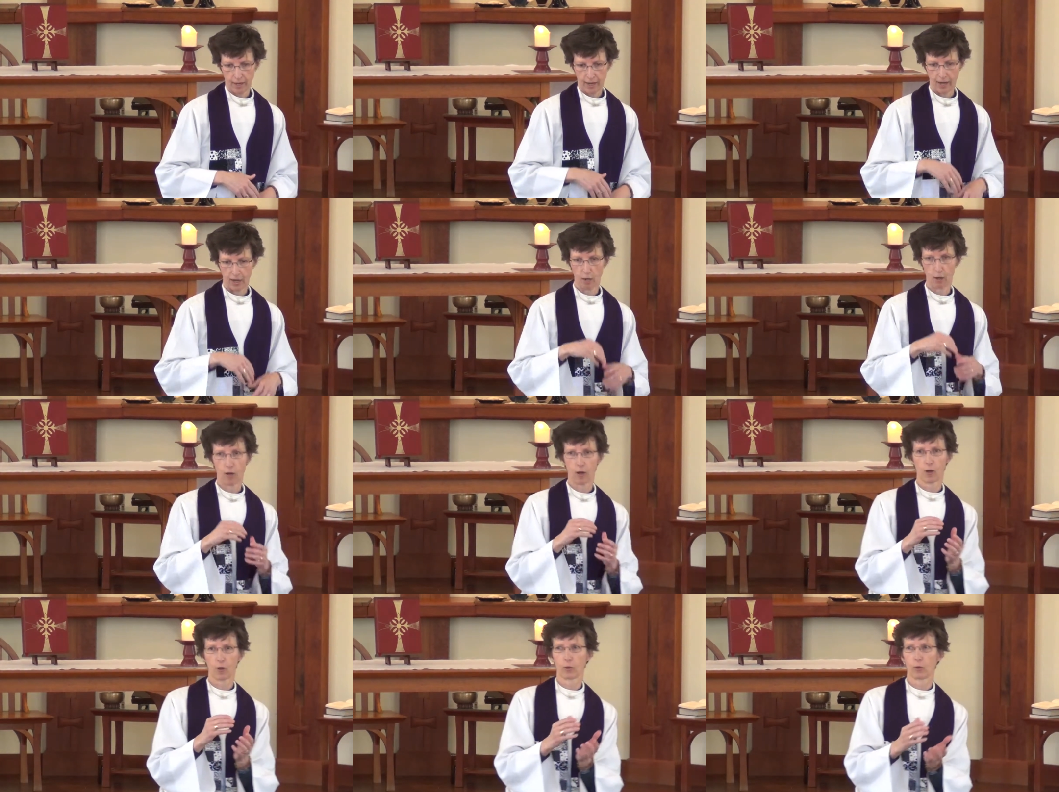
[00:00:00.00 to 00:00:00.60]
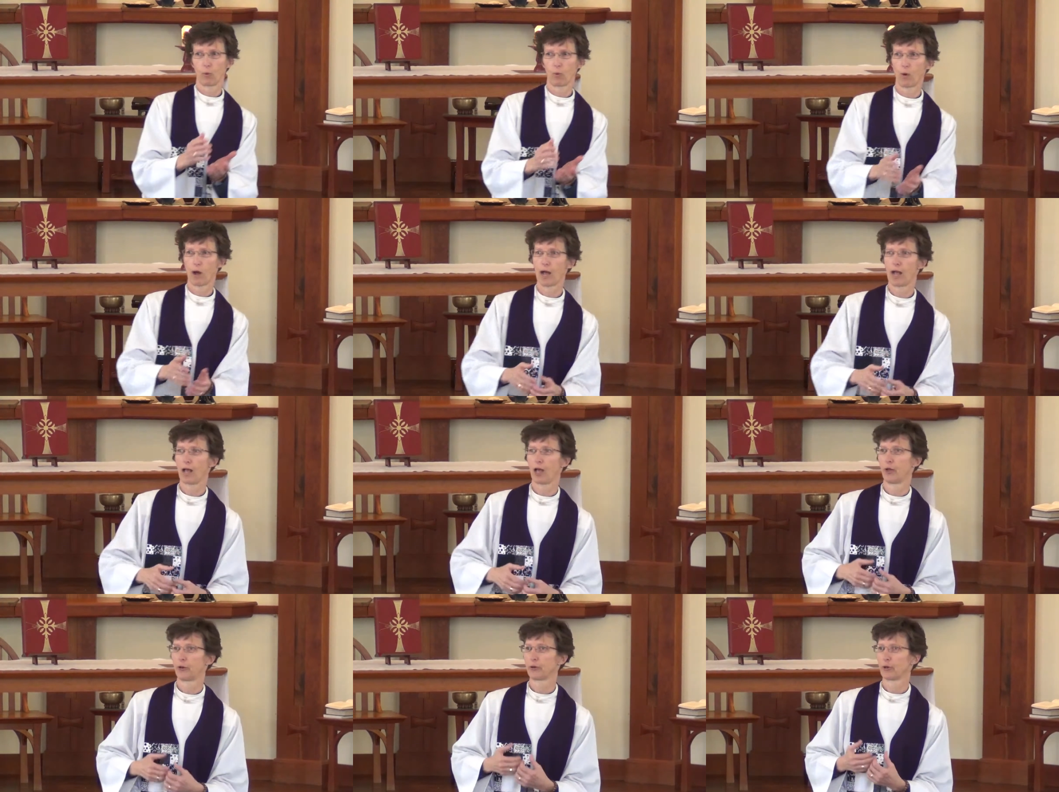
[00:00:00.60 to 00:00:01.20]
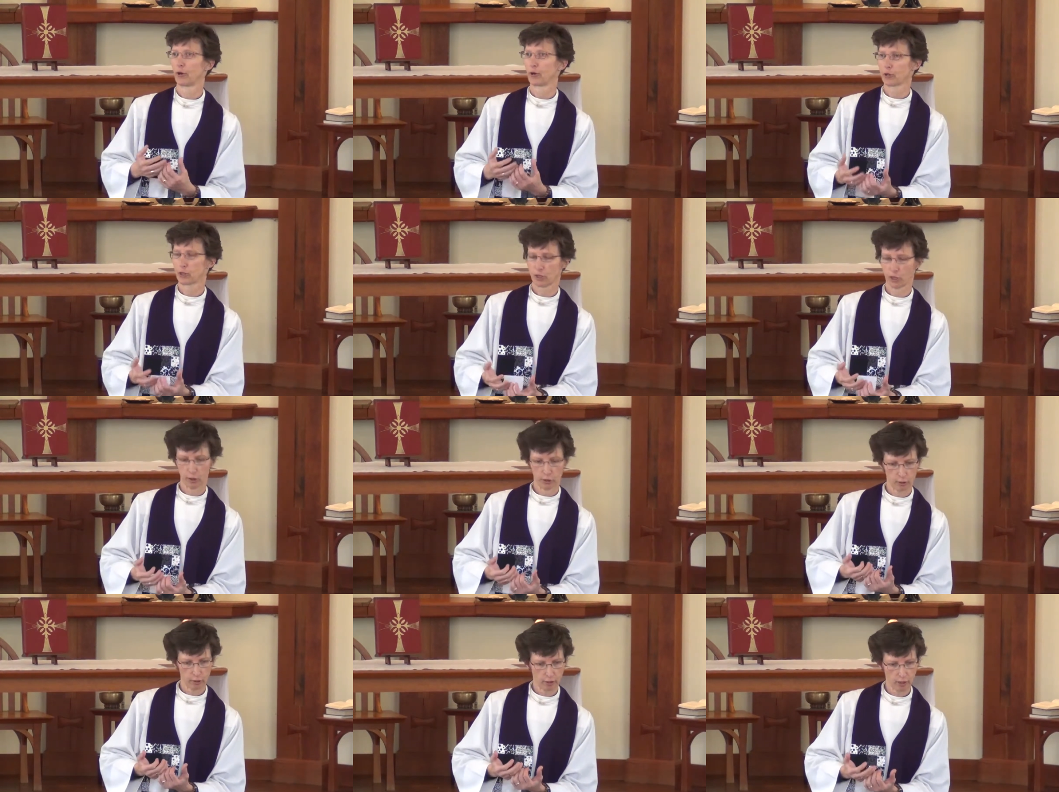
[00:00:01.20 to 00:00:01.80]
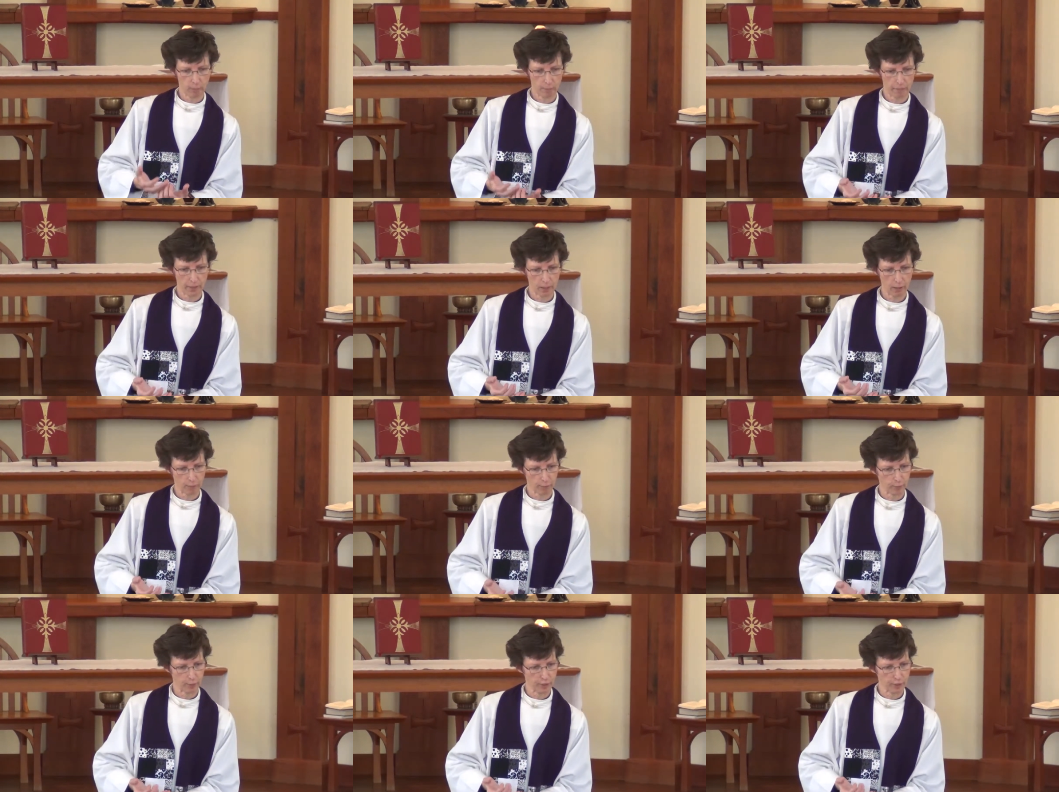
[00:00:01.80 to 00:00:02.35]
and all the while nursed a good bit of